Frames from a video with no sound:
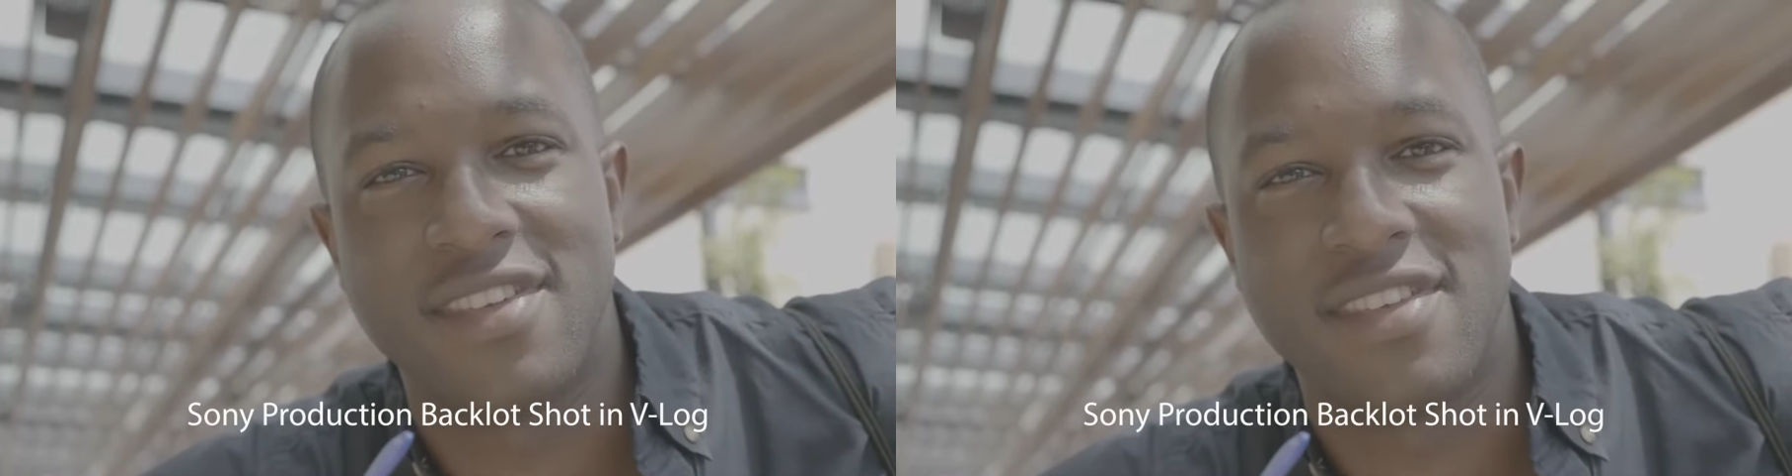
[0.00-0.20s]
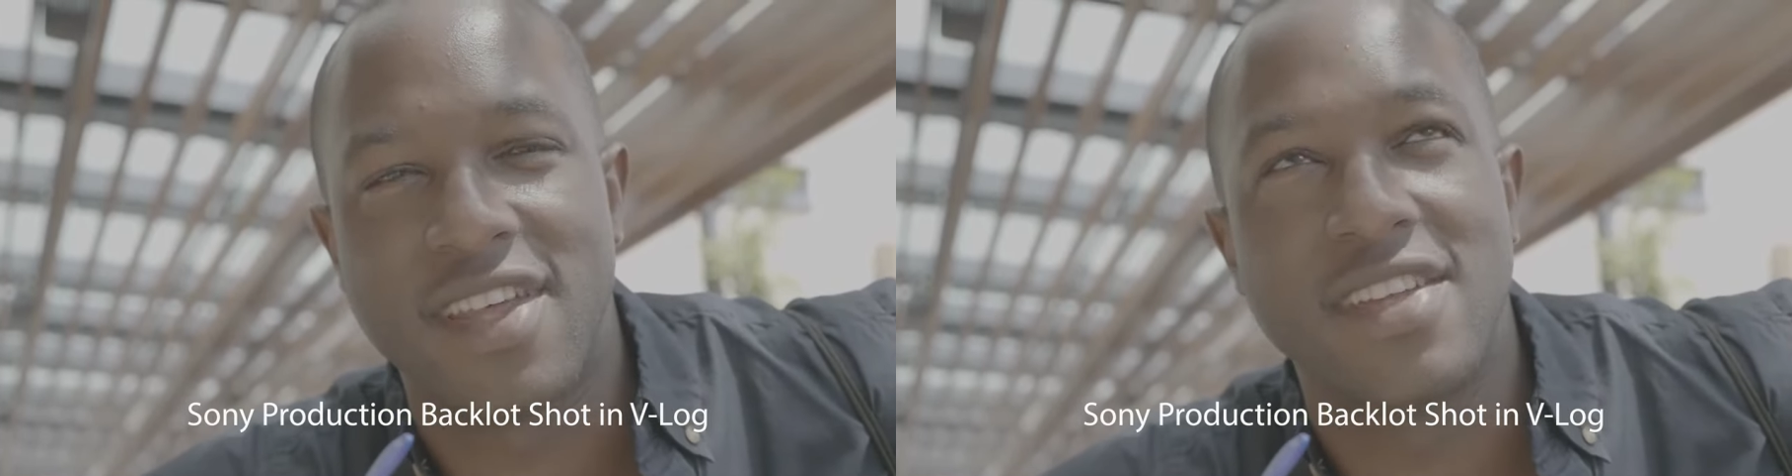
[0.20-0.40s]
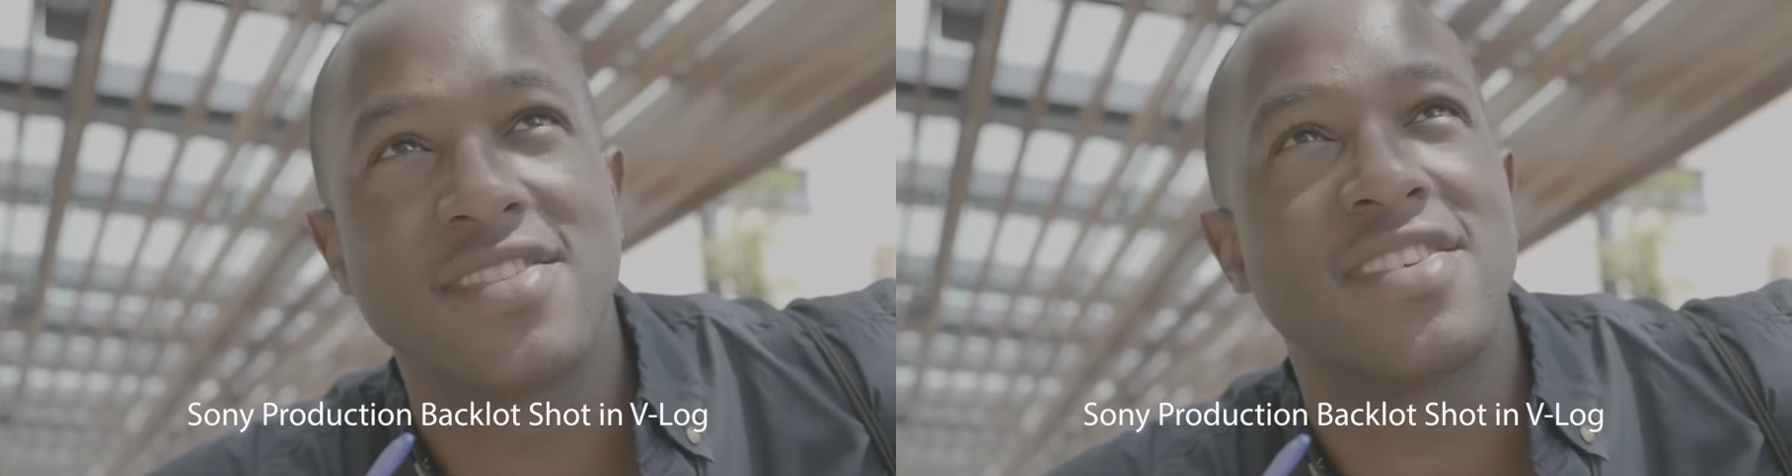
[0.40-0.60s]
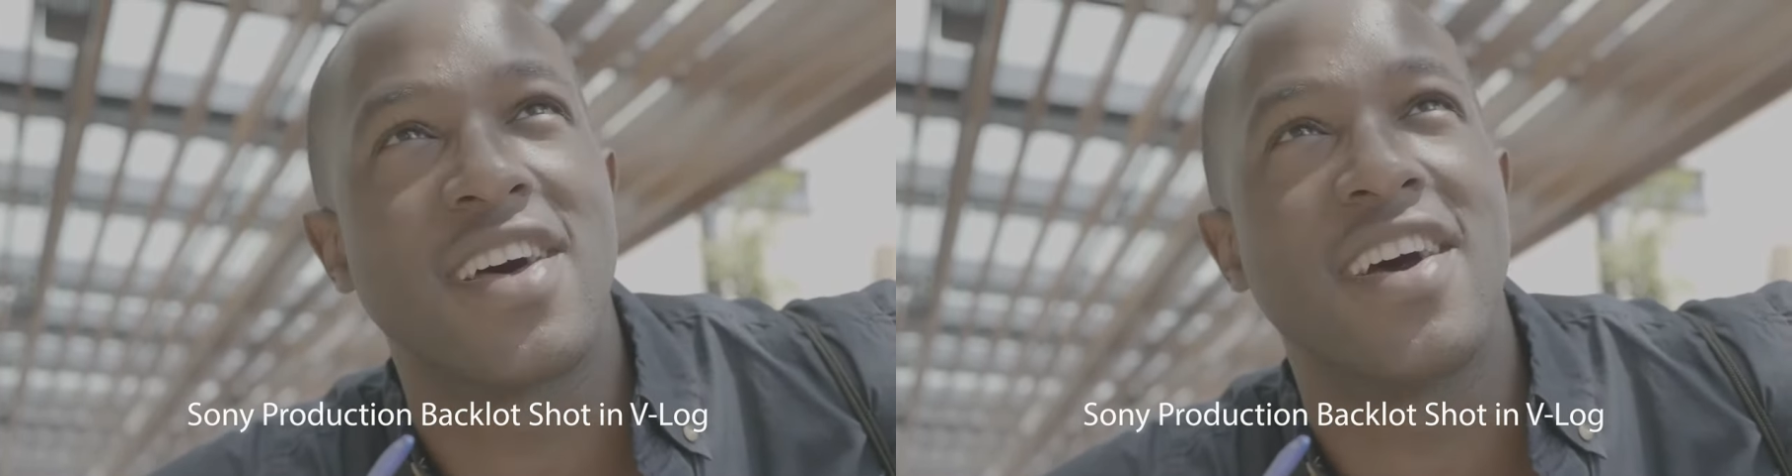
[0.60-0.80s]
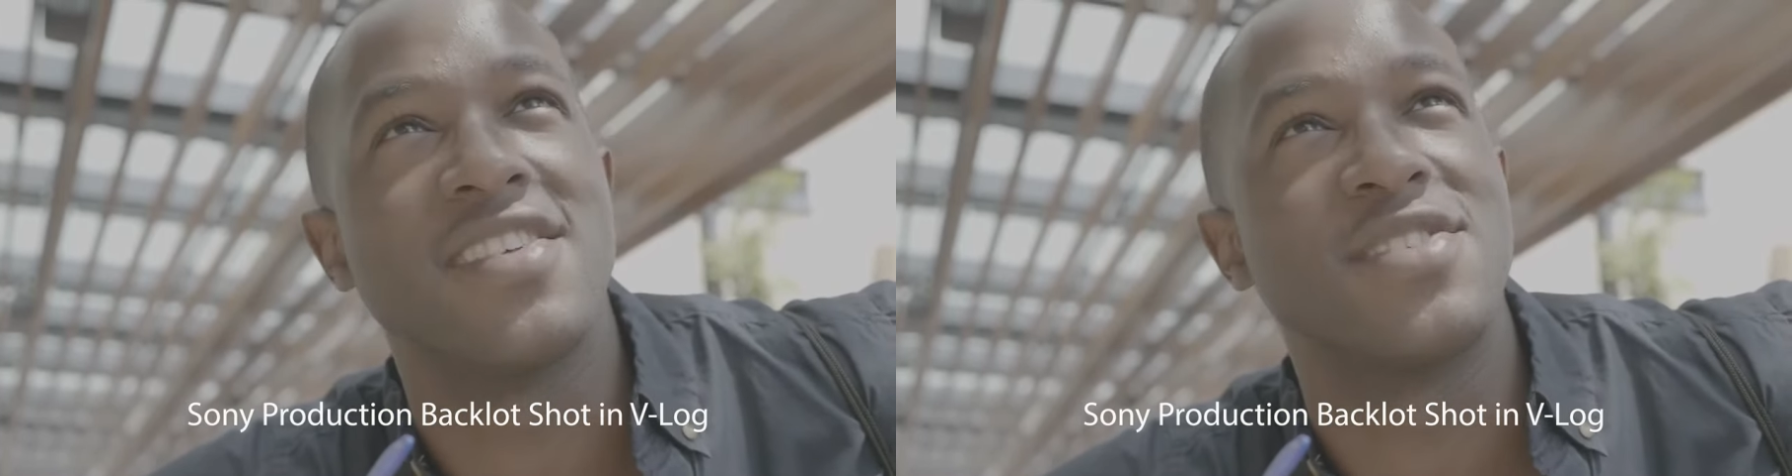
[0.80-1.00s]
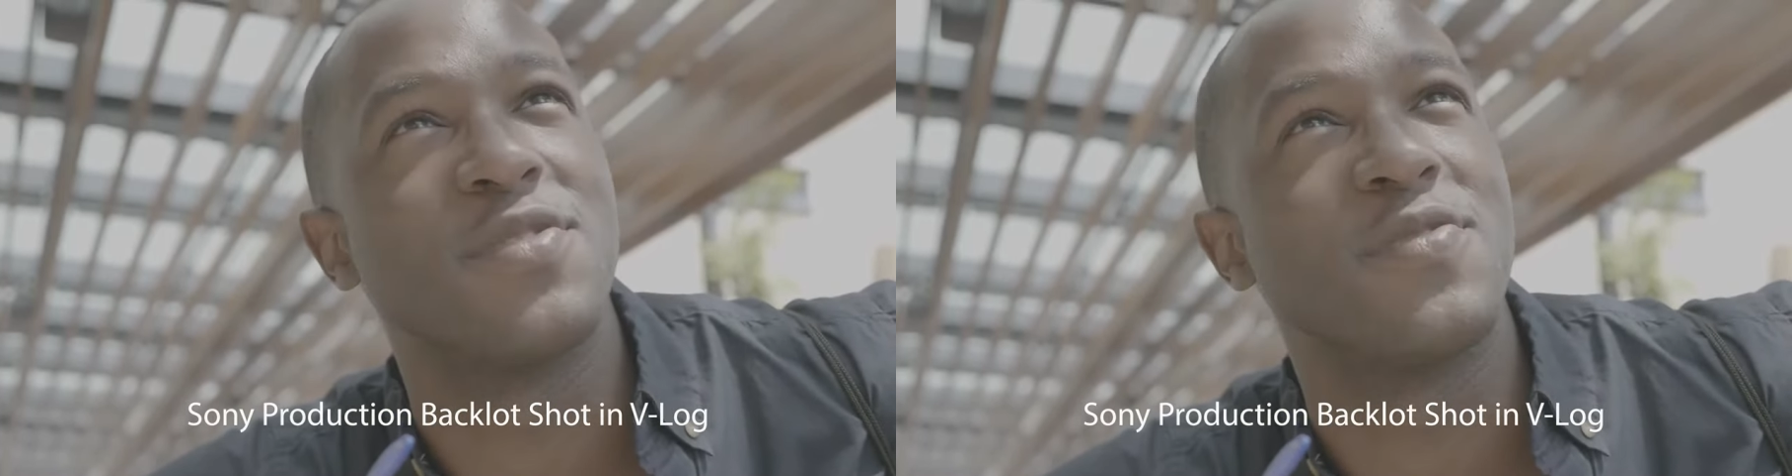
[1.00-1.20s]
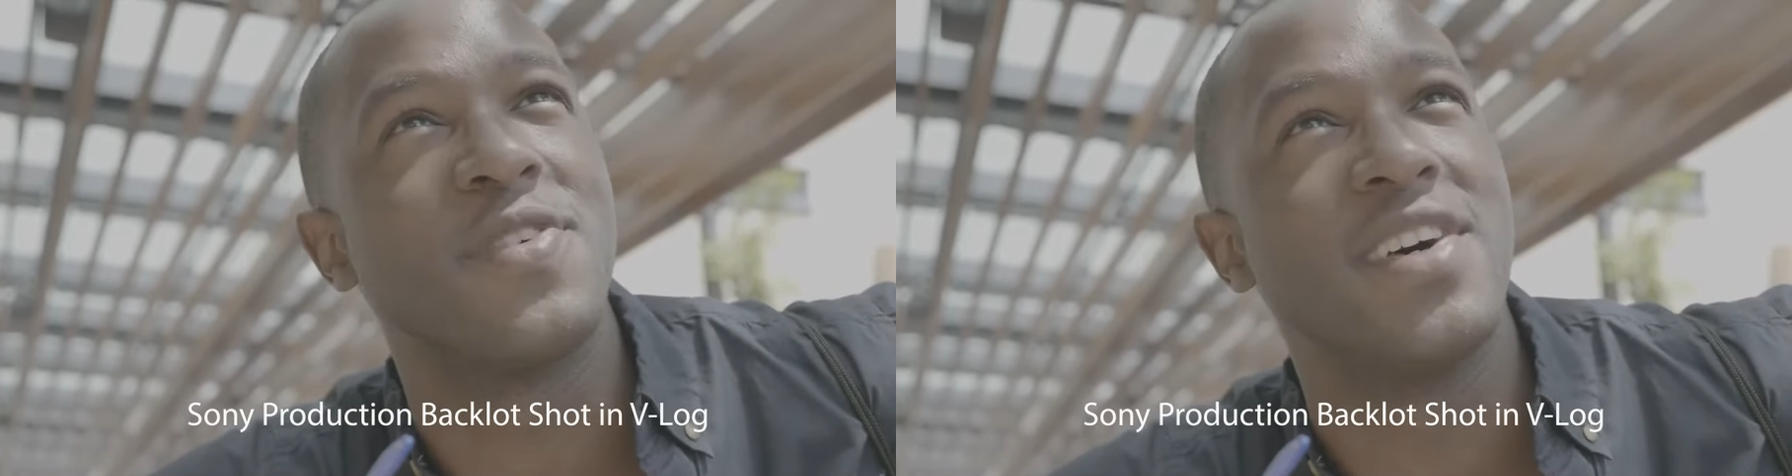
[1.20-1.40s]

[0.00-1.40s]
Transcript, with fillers: which means that there's just a